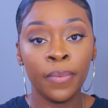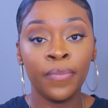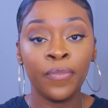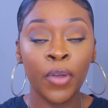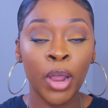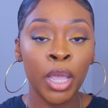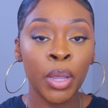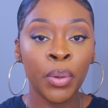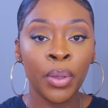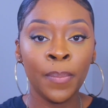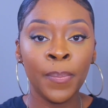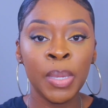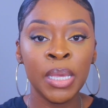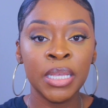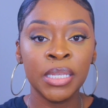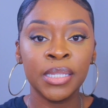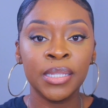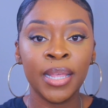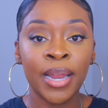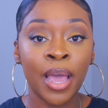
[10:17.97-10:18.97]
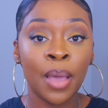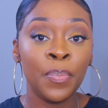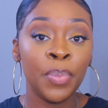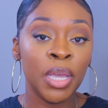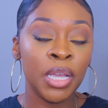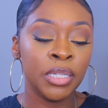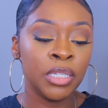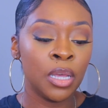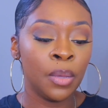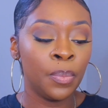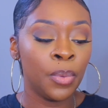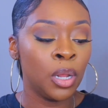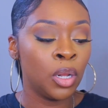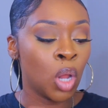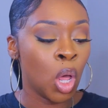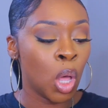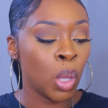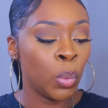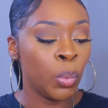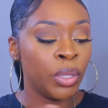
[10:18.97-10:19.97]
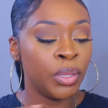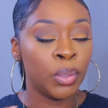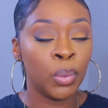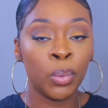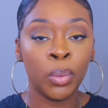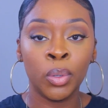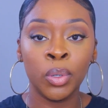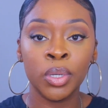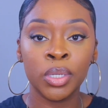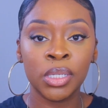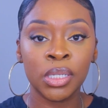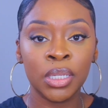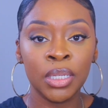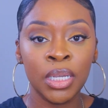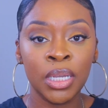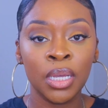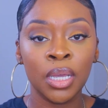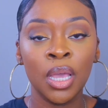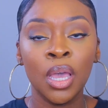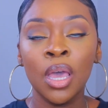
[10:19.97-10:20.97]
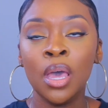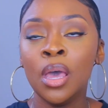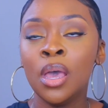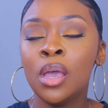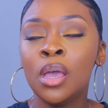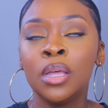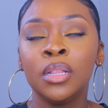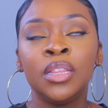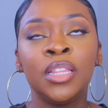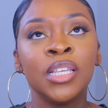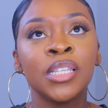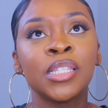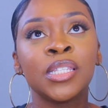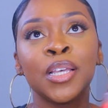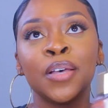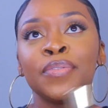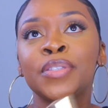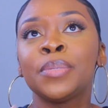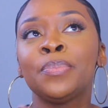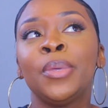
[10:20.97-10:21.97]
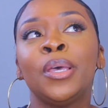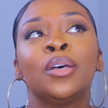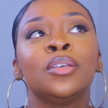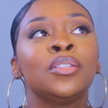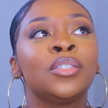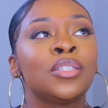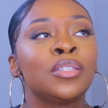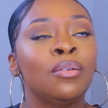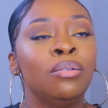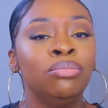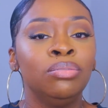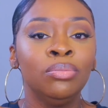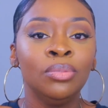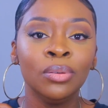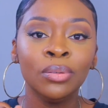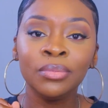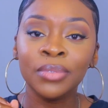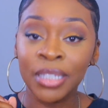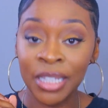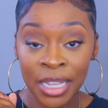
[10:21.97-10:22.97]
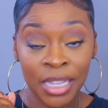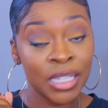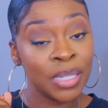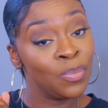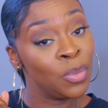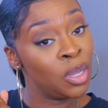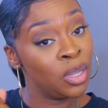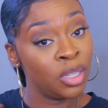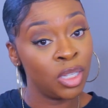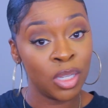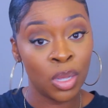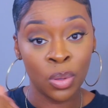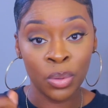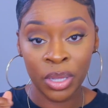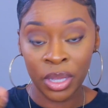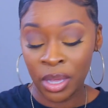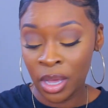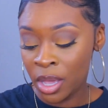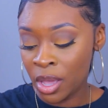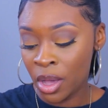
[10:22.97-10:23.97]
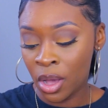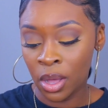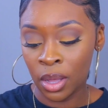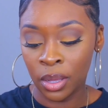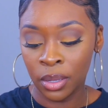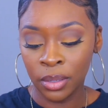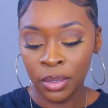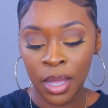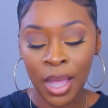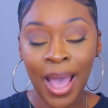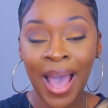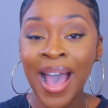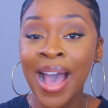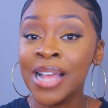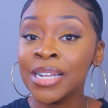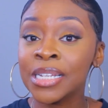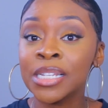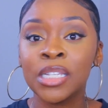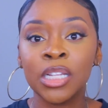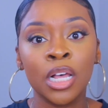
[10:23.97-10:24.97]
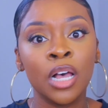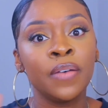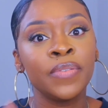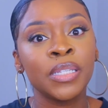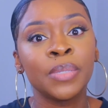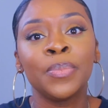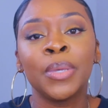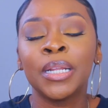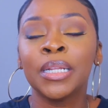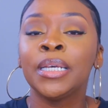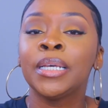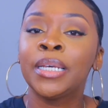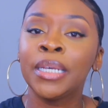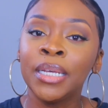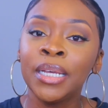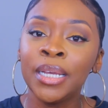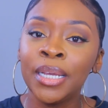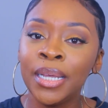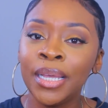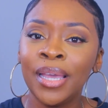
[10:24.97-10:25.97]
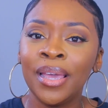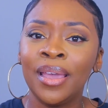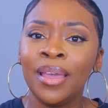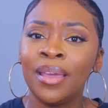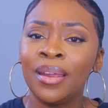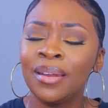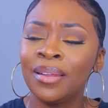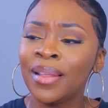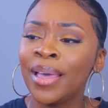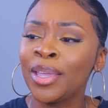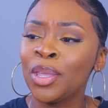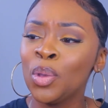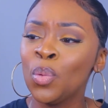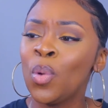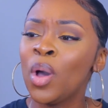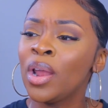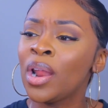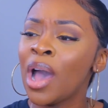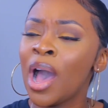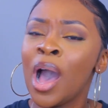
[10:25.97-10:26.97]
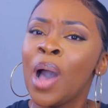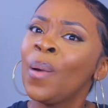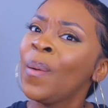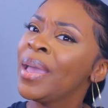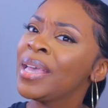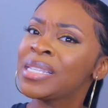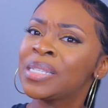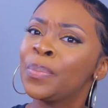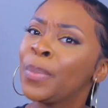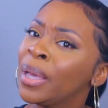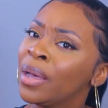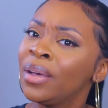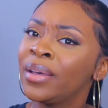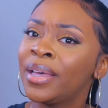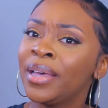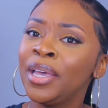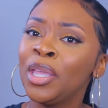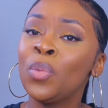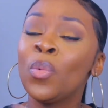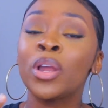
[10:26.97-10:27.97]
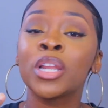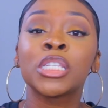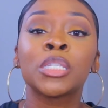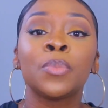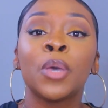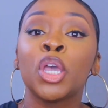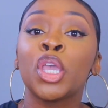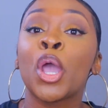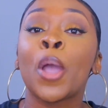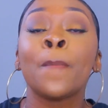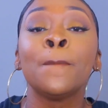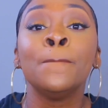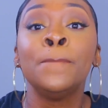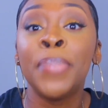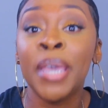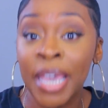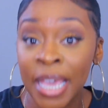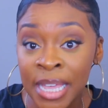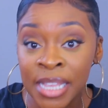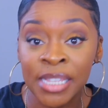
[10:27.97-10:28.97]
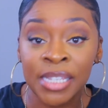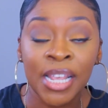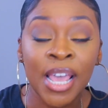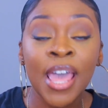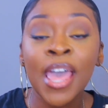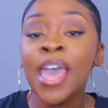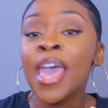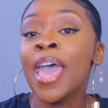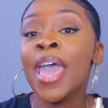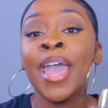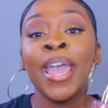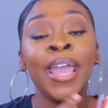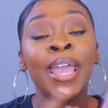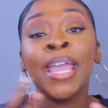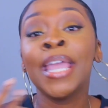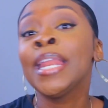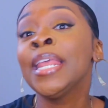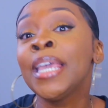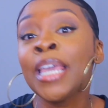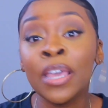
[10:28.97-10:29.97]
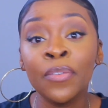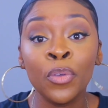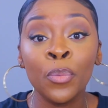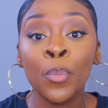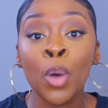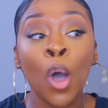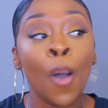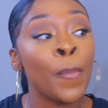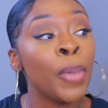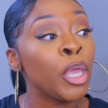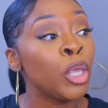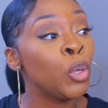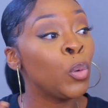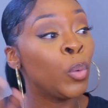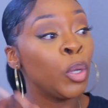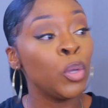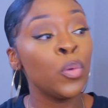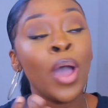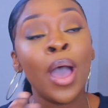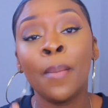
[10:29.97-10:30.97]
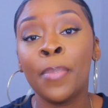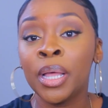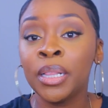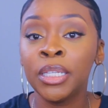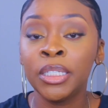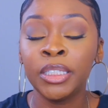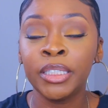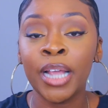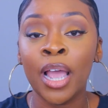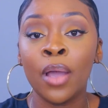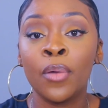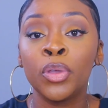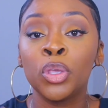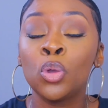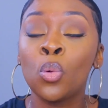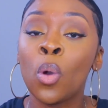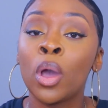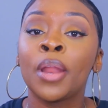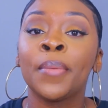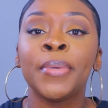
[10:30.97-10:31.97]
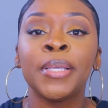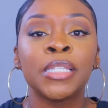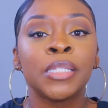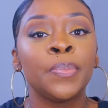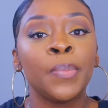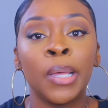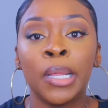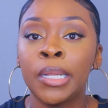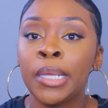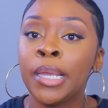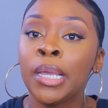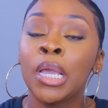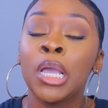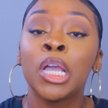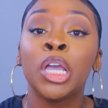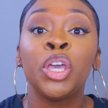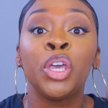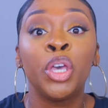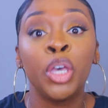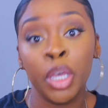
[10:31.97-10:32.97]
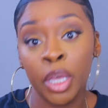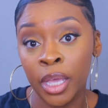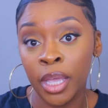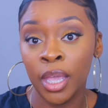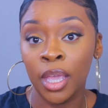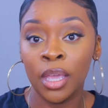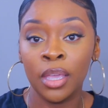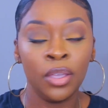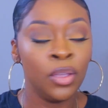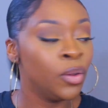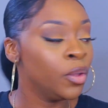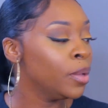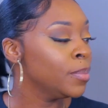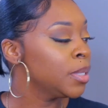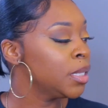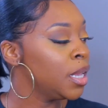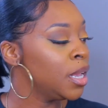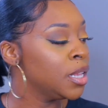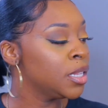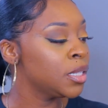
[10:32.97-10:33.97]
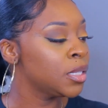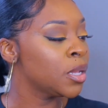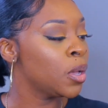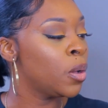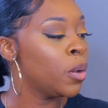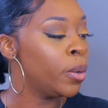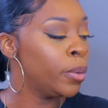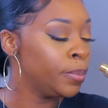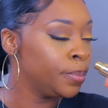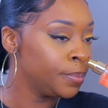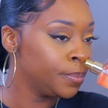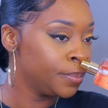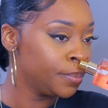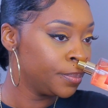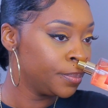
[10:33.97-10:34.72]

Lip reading: fragrant mist that I picked up along with the Oil Sleek. This stuff smells, this smells so good, y'all. I just love smelling good. Like, you want to always smell good. You want to smell your best at any given moment. When you hop out the shower, you want to be smelling good. You know what I'm saying? So,